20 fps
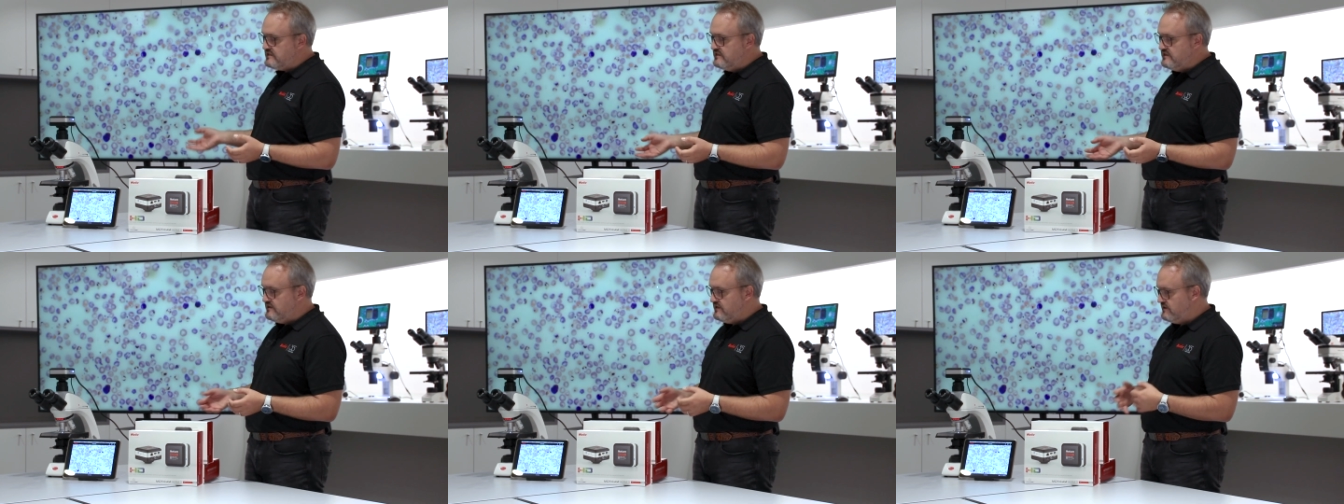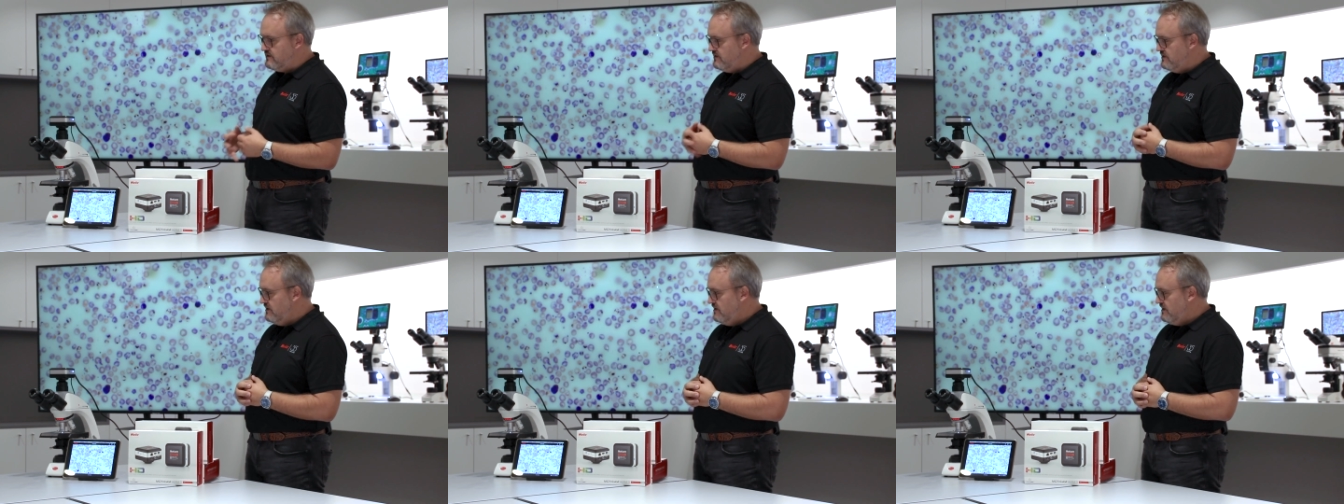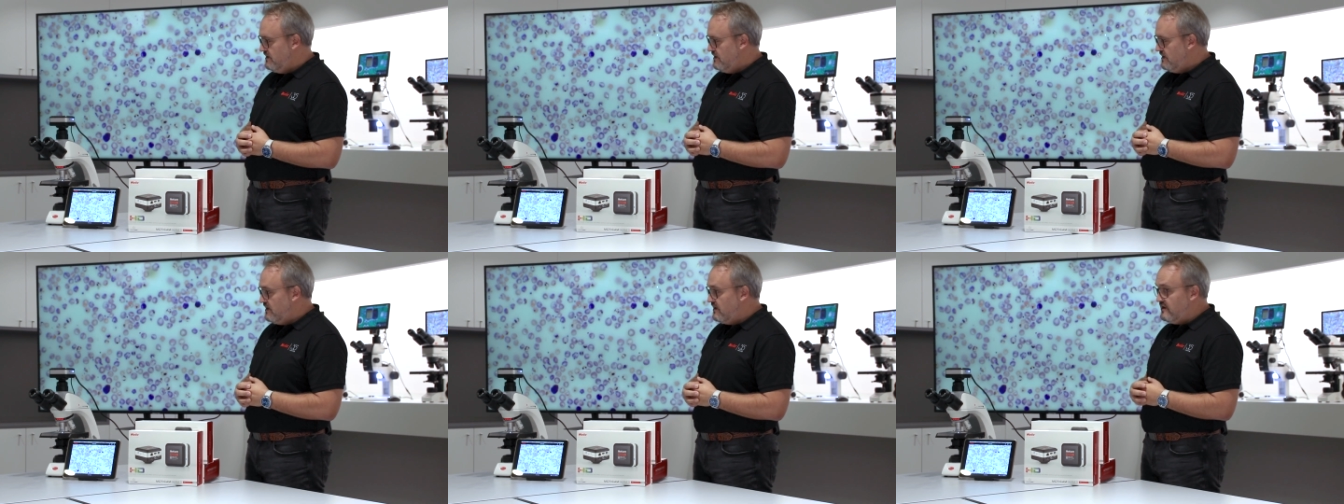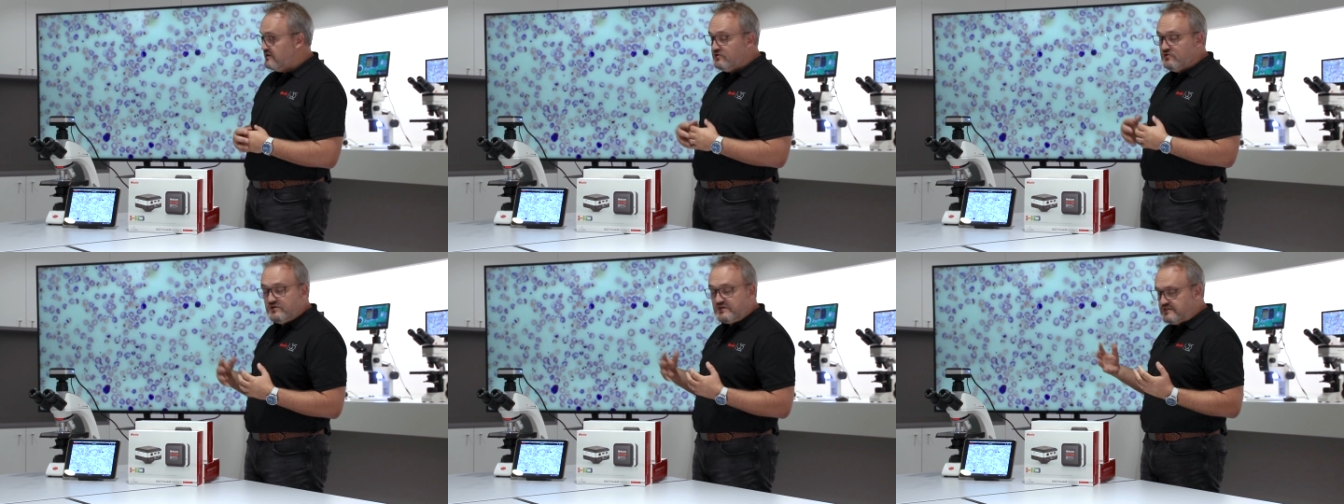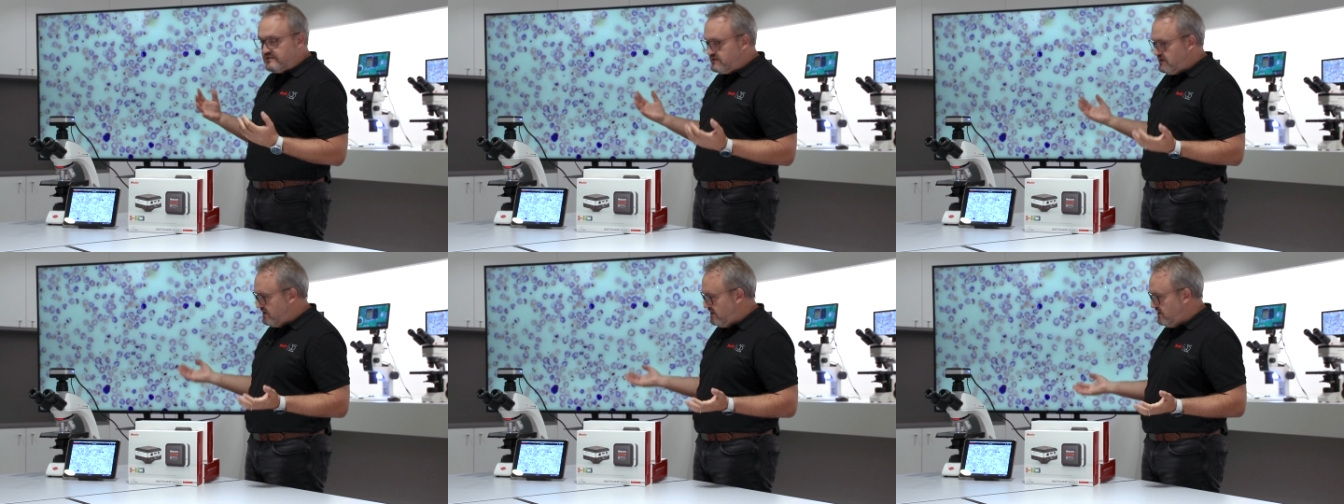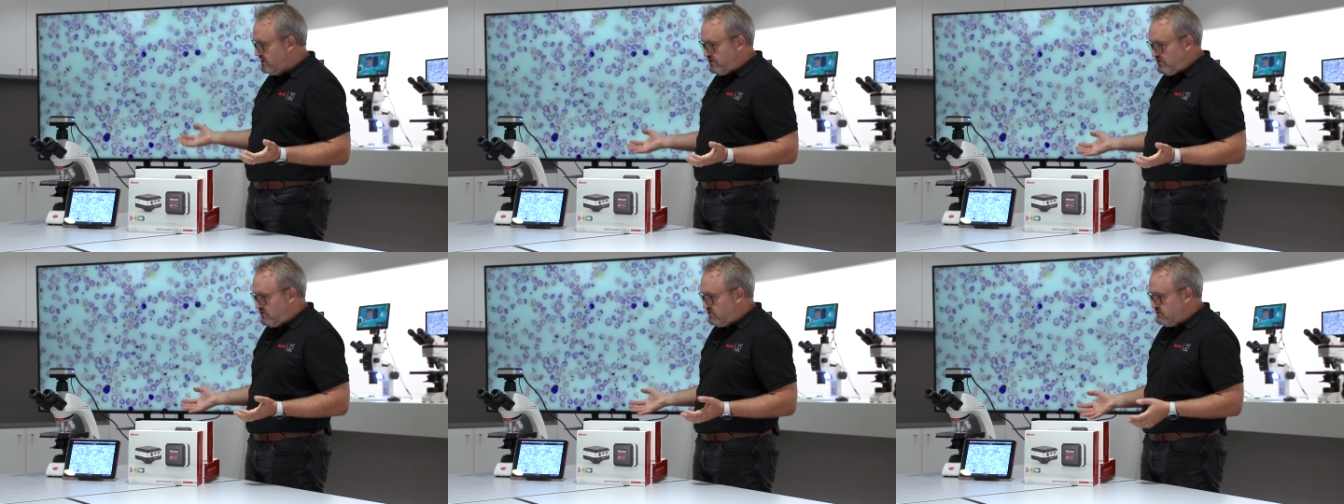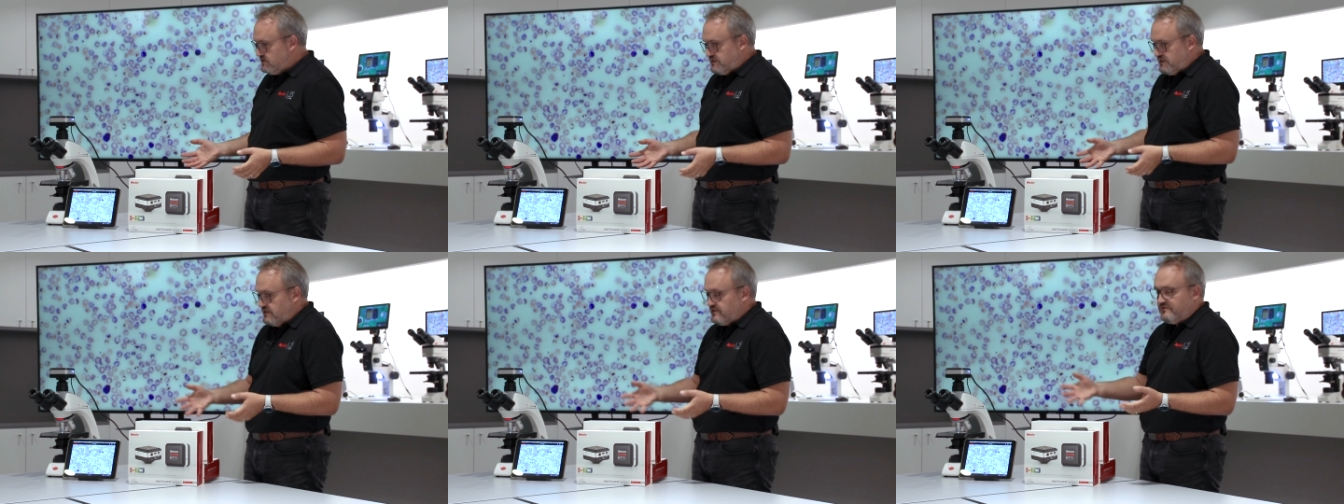seeing, uh, you can
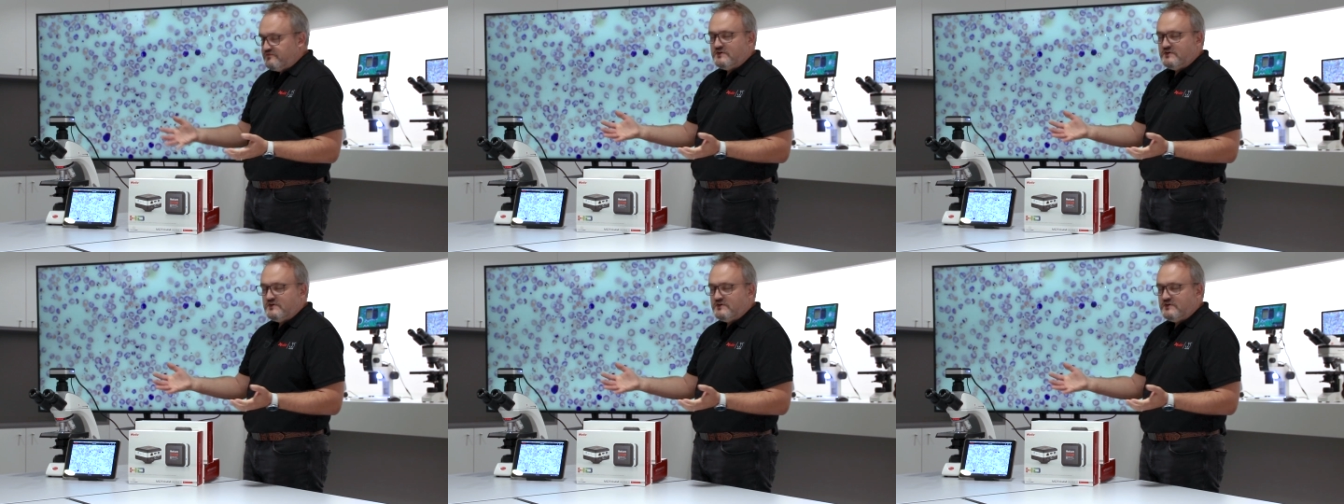diagnose in